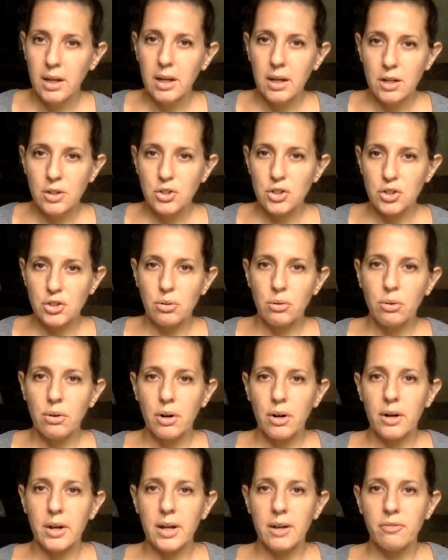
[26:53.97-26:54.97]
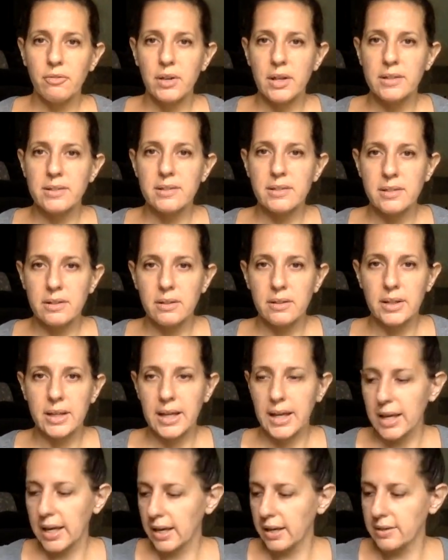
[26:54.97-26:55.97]
sure if it's still the
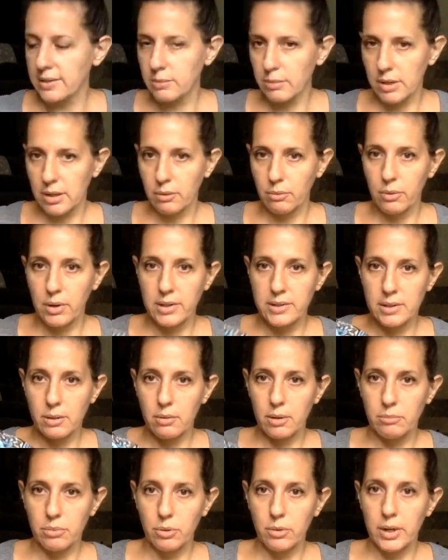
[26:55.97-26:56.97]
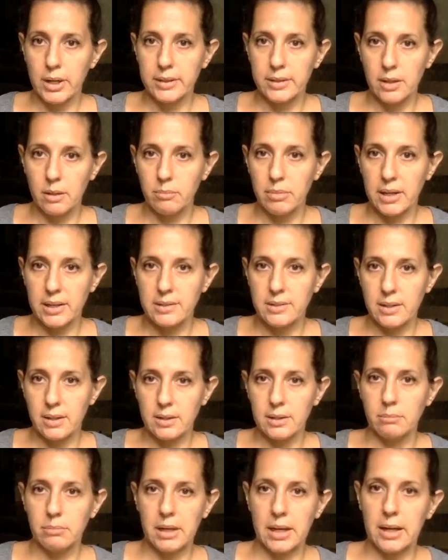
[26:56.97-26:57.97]
case, but it was at one point their best
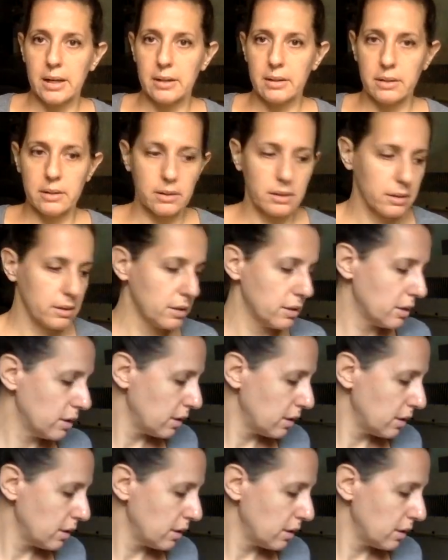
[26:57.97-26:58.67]
selling pattern.